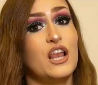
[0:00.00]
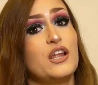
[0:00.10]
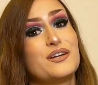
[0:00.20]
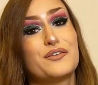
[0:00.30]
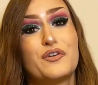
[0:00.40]

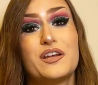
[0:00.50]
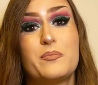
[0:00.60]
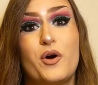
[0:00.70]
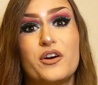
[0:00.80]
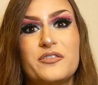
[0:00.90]
Looking for the
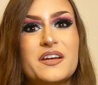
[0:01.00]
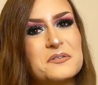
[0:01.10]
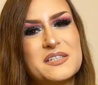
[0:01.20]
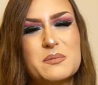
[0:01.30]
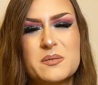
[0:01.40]
perfect
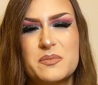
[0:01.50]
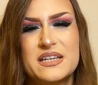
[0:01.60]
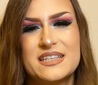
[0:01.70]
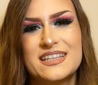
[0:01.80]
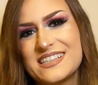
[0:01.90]
Christmas
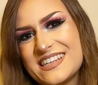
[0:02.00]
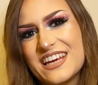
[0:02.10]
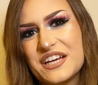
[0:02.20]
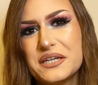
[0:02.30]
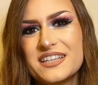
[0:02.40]
present this
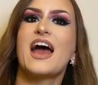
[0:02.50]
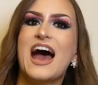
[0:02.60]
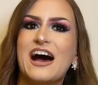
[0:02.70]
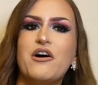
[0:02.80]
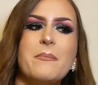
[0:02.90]
year?
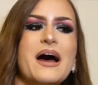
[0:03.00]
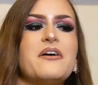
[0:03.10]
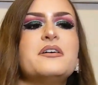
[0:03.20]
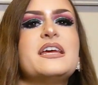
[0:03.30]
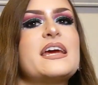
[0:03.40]
How
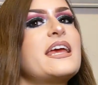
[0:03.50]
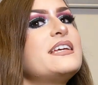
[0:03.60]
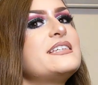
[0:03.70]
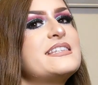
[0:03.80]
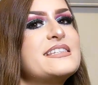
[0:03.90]
about
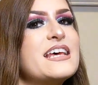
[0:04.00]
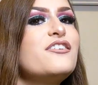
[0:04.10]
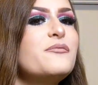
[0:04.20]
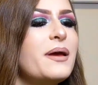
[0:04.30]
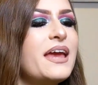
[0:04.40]
a
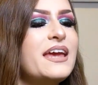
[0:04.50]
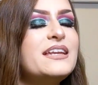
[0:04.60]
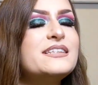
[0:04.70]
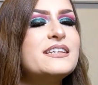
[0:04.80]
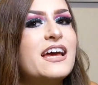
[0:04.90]

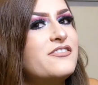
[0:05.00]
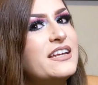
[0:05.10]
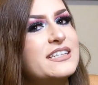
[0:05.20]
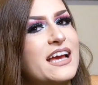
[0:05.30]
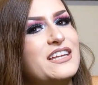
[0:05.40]
self-made
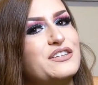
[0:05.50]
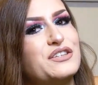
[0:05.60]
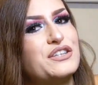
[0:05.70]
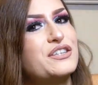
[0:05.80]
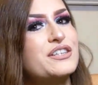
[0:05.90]
advent
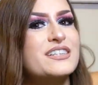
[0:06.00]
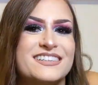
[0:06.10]
calendar?